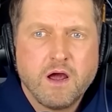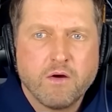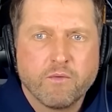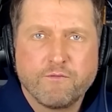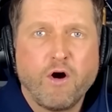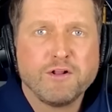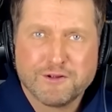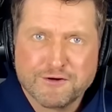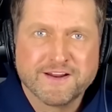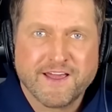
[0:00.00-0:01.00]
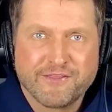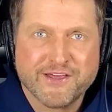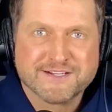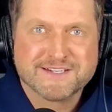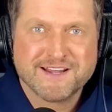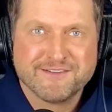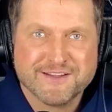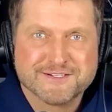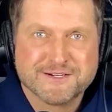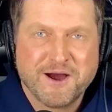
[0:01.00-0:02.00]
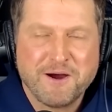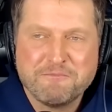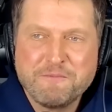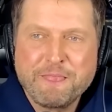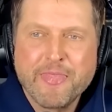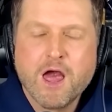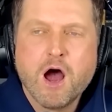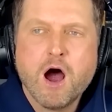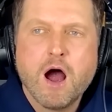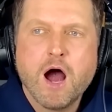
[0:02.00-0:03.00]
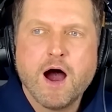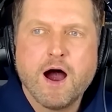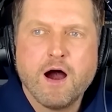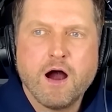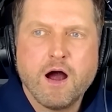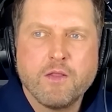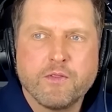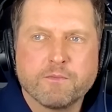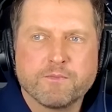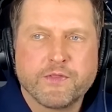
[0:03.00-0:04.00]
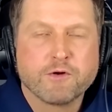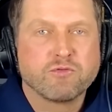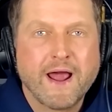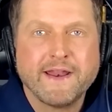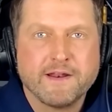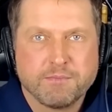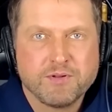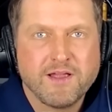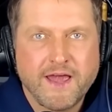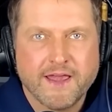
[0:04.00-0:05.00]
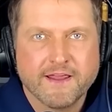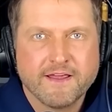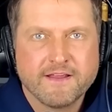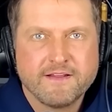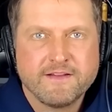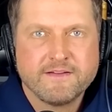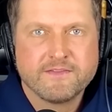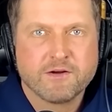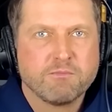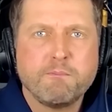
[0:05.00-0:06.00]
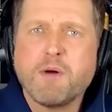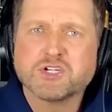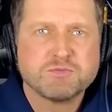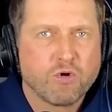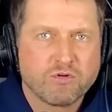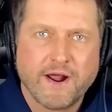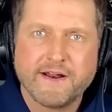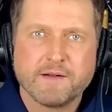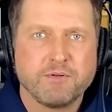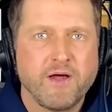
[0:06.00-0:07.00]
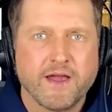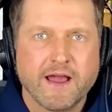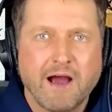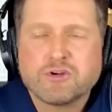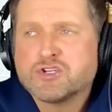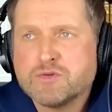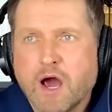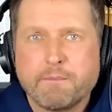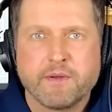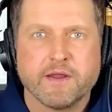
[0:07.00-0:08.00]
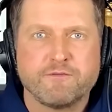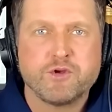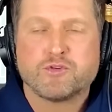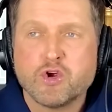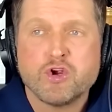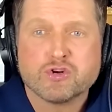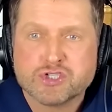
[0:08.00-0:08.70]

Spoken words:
We've all learned to get thick skin in this job. They're ready to play. They're much more ready to play. How could you not be? If you do your